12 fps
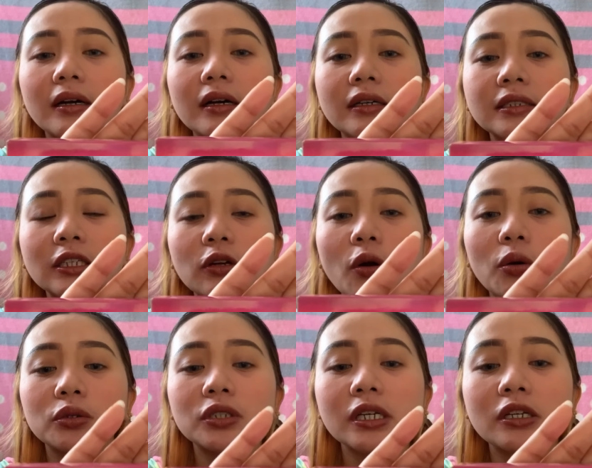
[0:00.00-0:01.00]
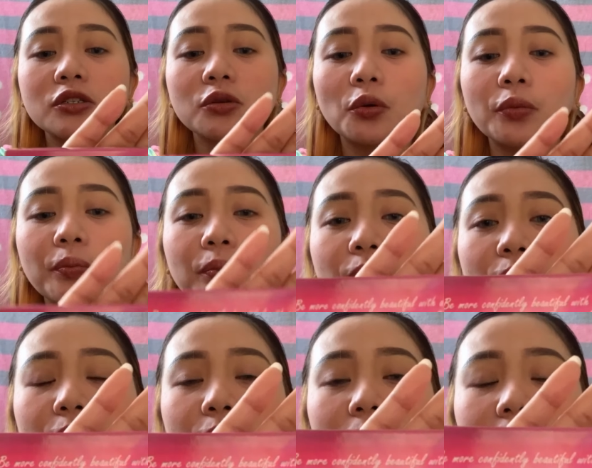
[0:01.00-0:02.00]
Si Kojic soap.
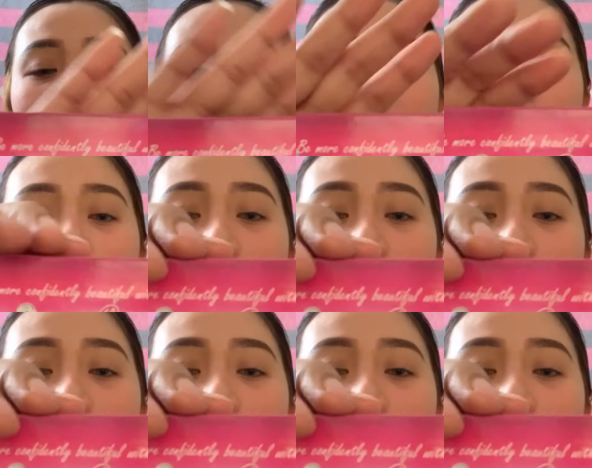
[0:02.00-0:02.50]
Na meron